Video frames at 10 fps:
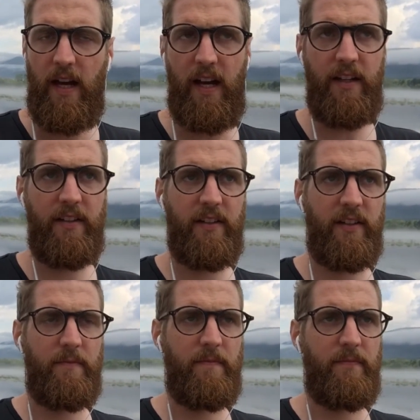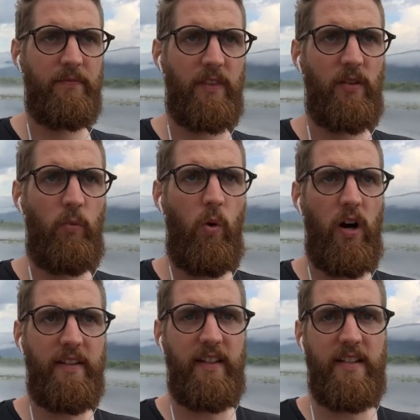And what
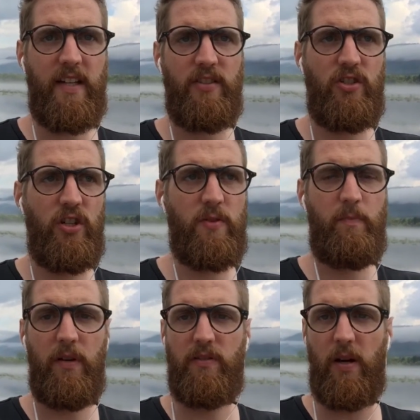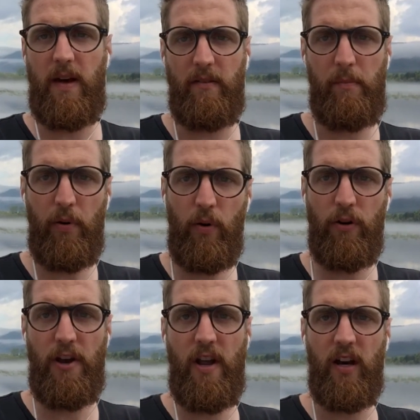I did is I just built up that rapport
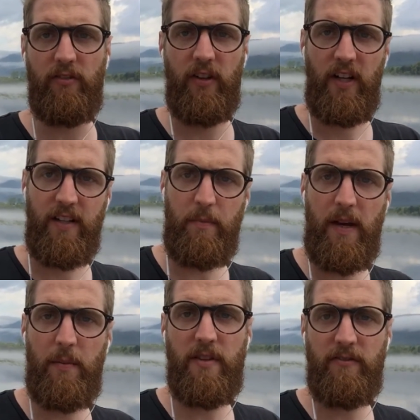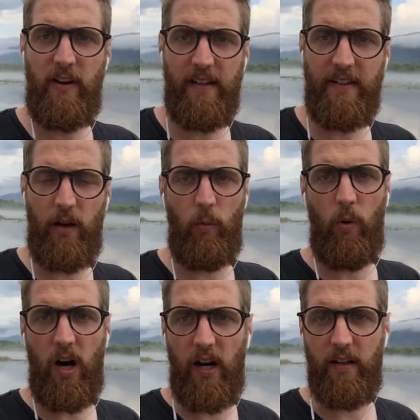enough to be able to find out
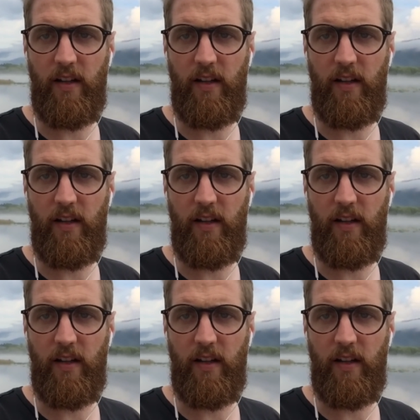why.